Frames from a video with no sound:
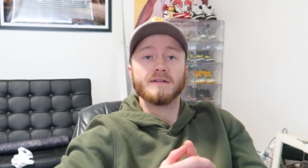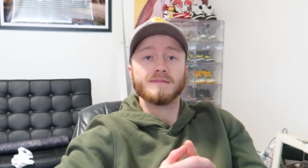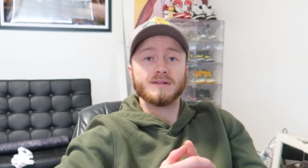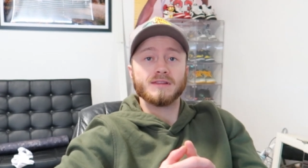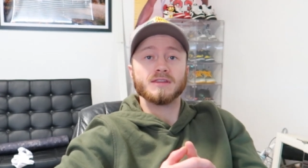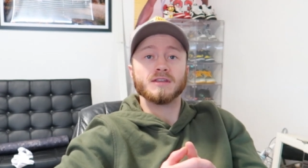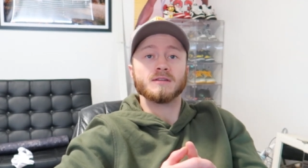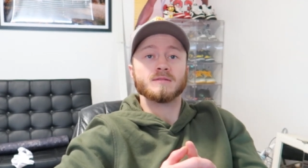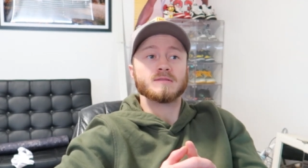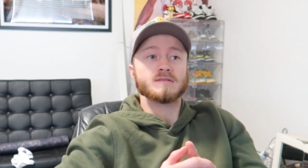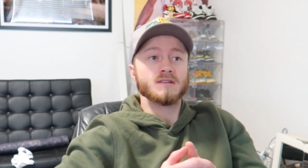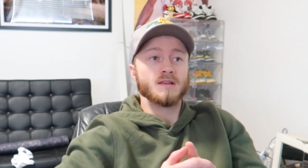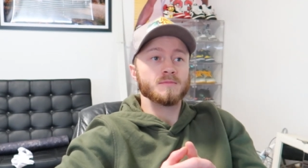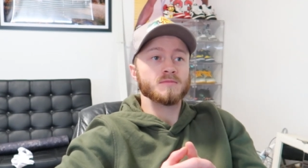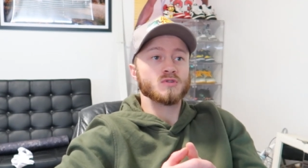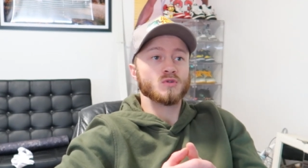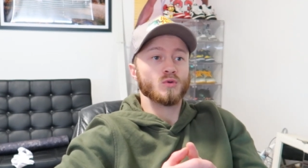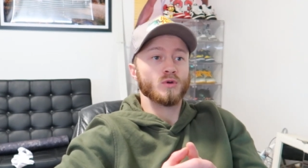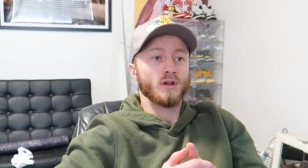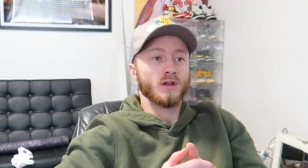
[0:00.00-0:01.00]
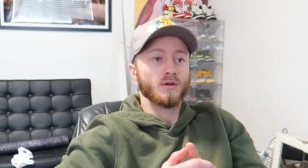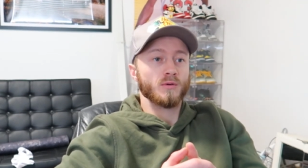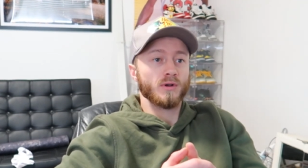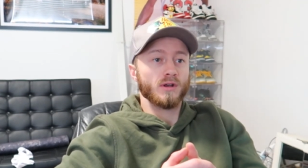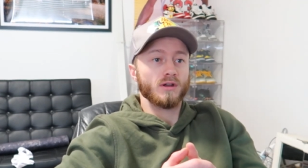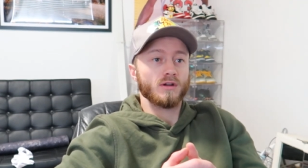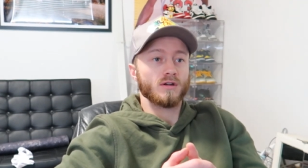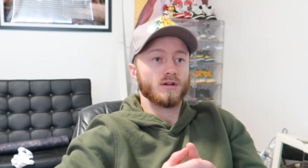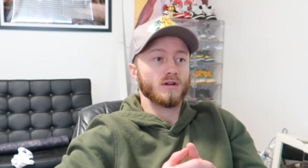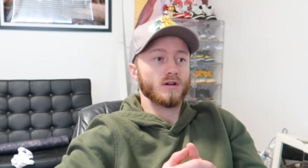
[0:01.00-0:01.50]
Everything seems quick
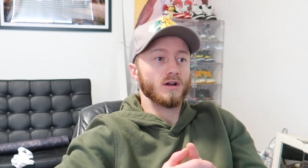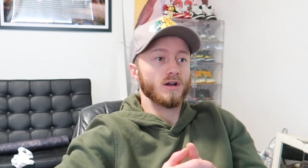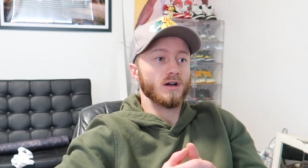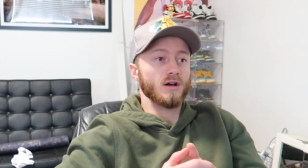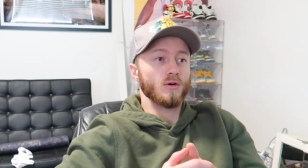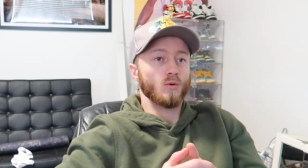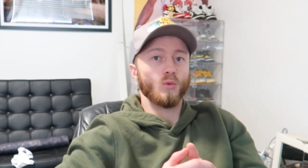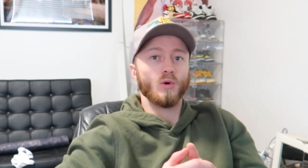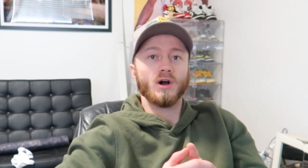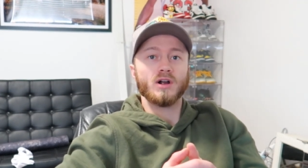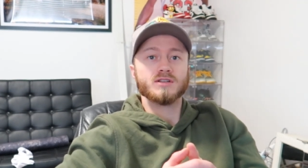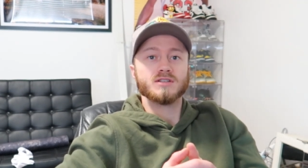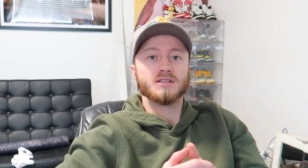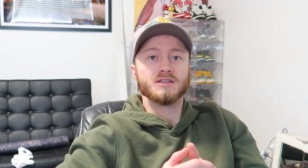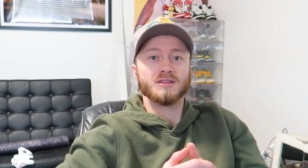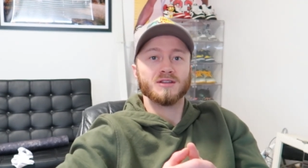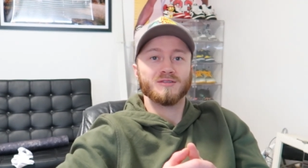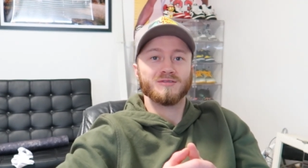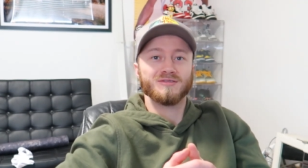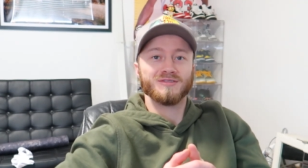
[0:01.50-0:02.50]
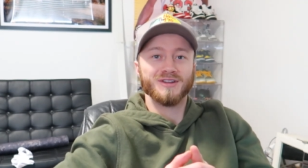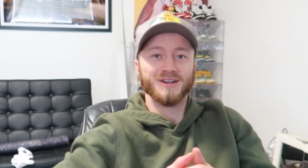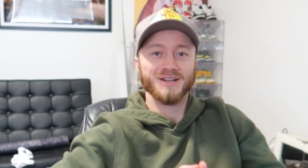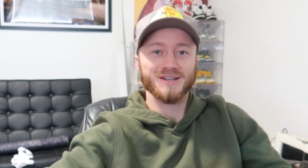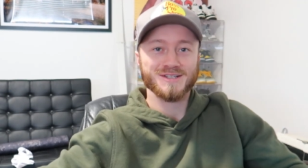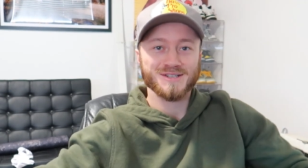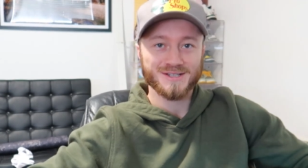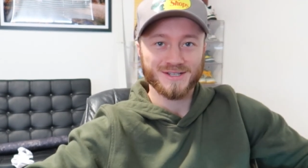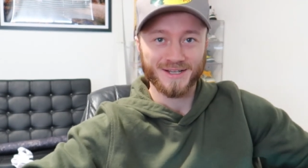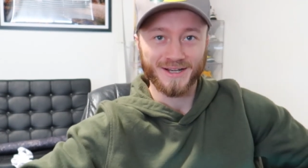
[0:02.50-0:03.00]
when you're uh, watching the
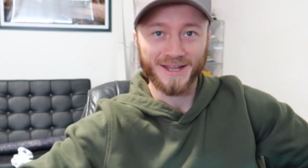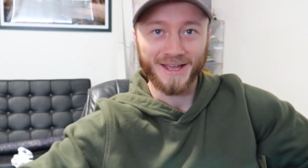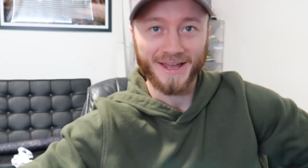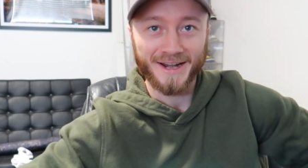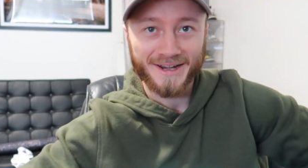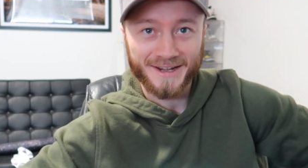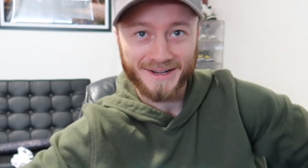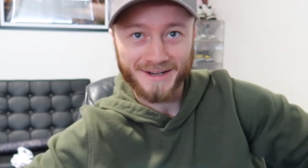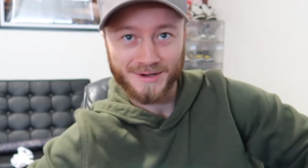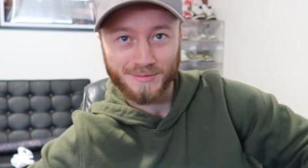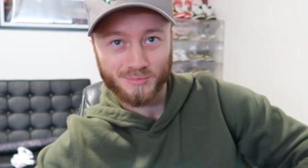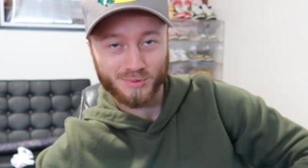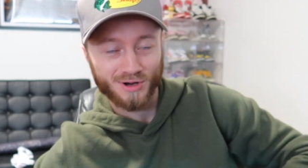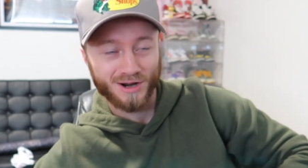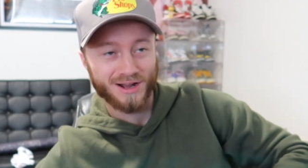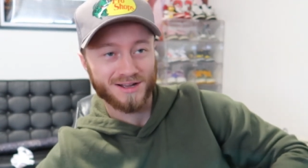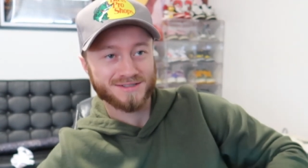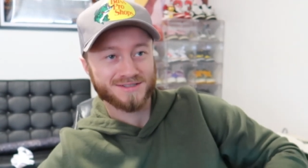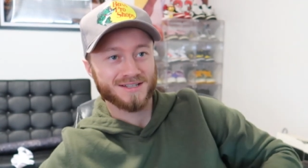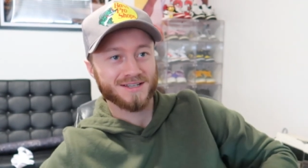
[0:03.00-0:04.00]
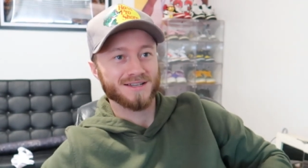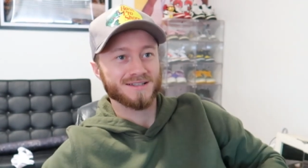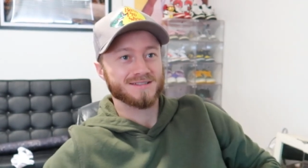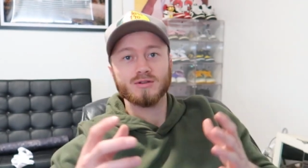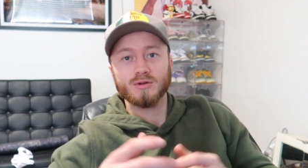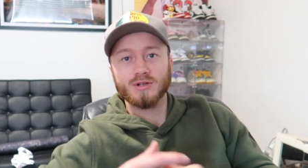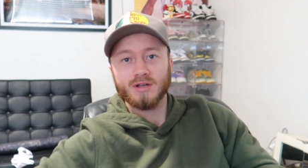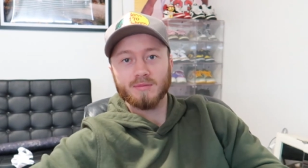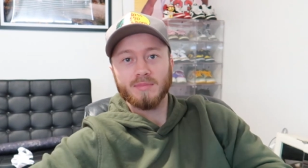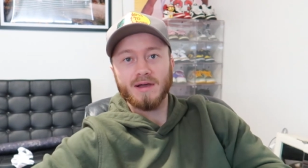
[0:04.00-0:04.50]
finished and editing process.
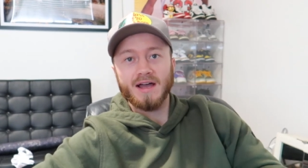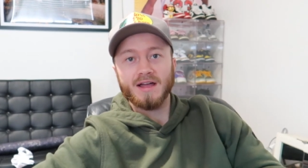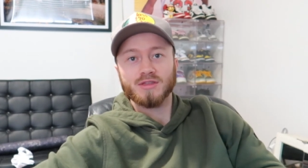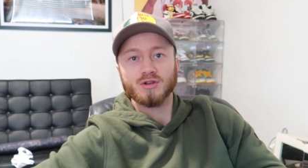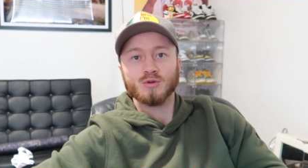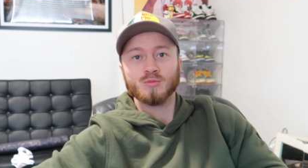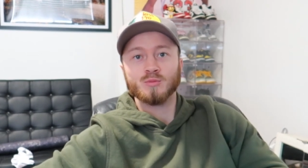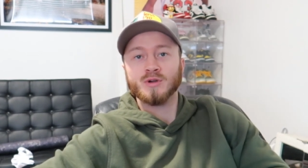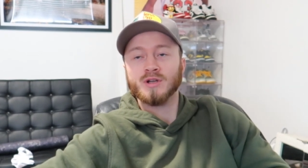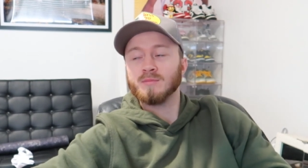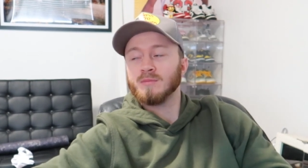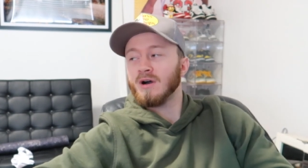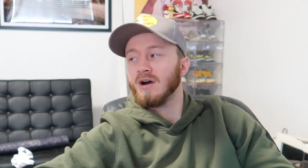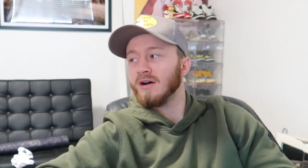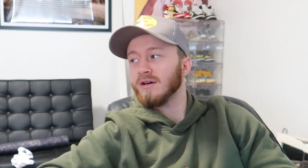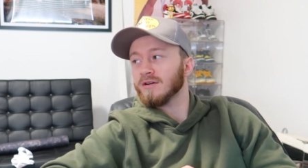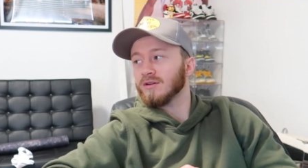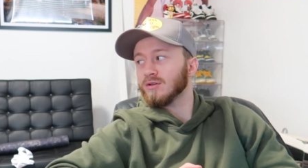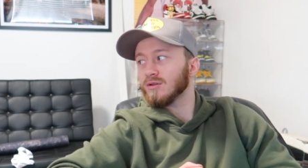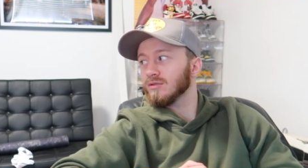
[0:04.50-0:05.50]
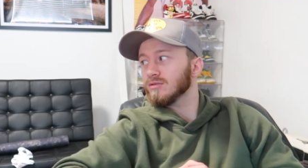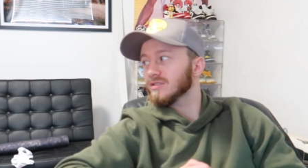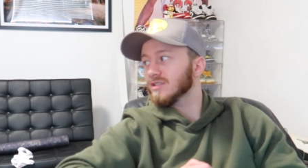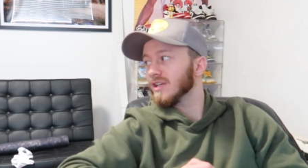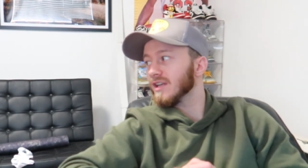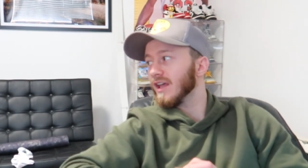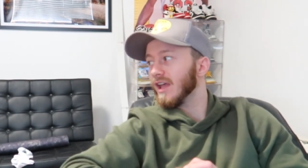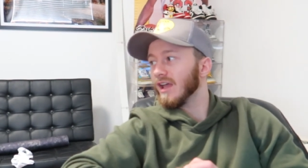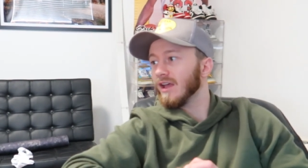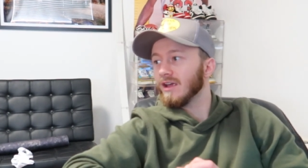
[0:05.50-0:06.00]
Doing a bathroom remodel
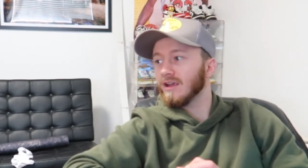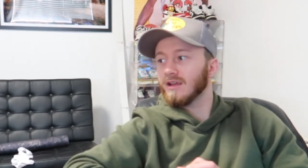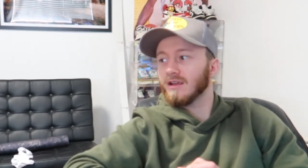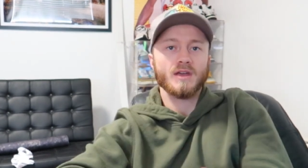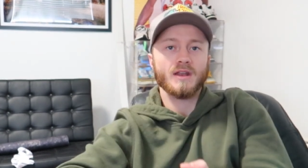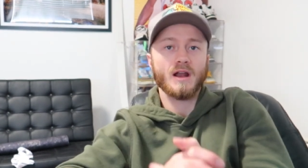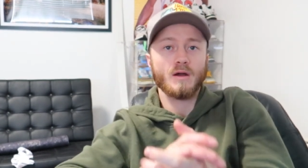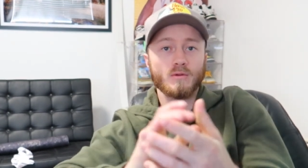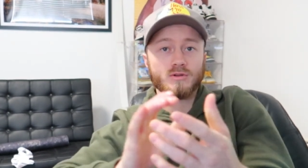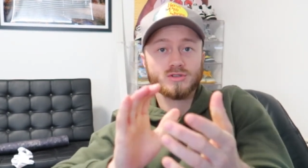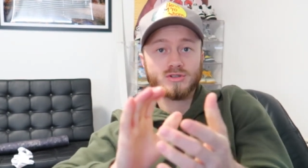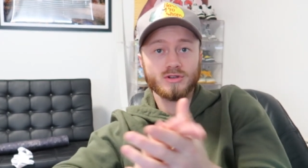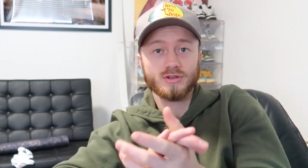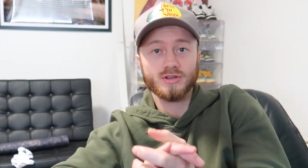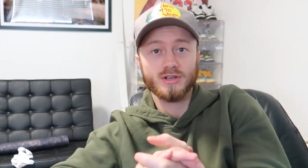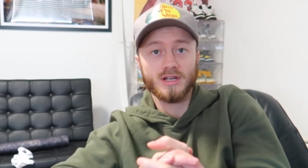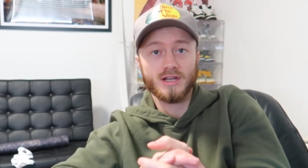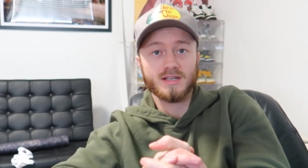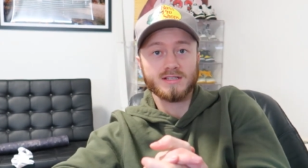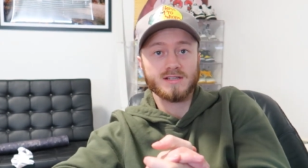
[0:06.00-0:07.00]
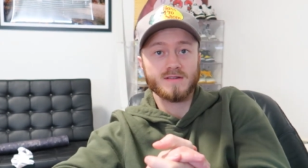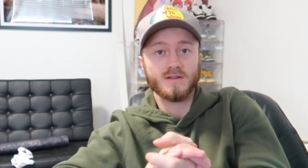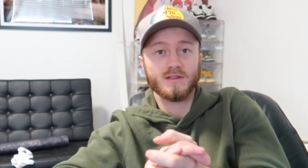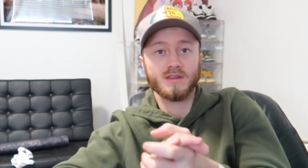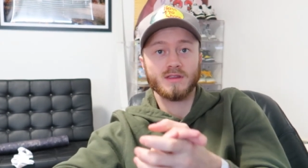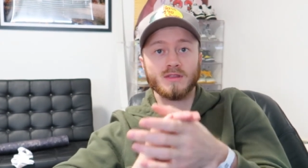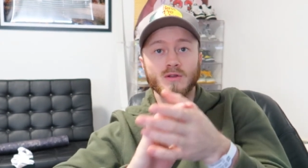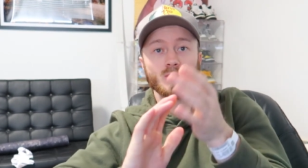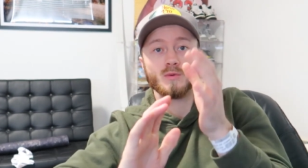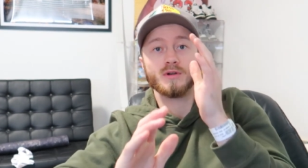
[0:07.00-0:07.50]
today and I will show you guys
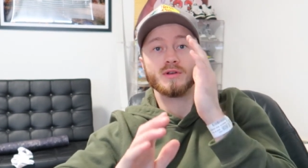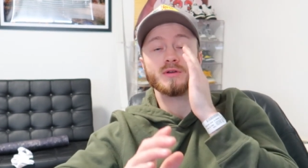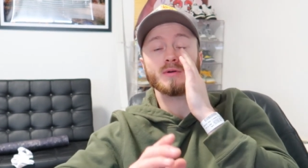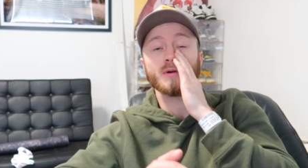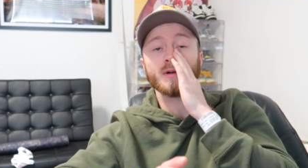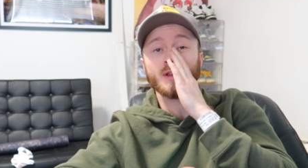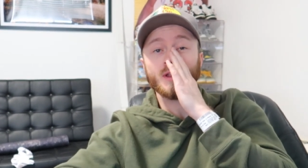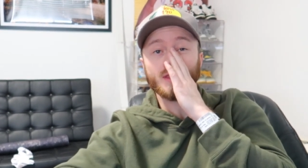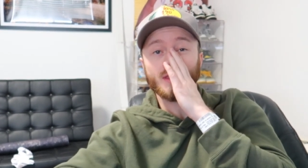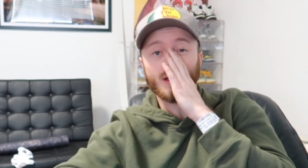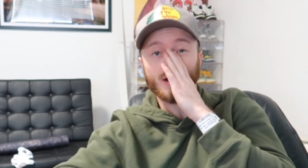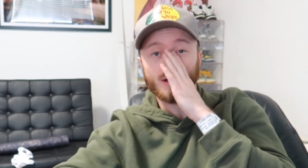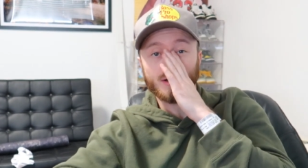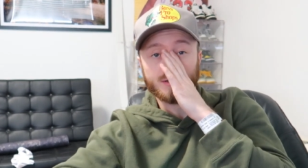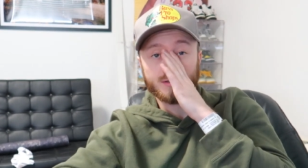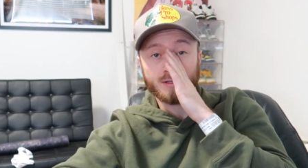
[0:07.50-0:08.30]
everything that we're doing in there.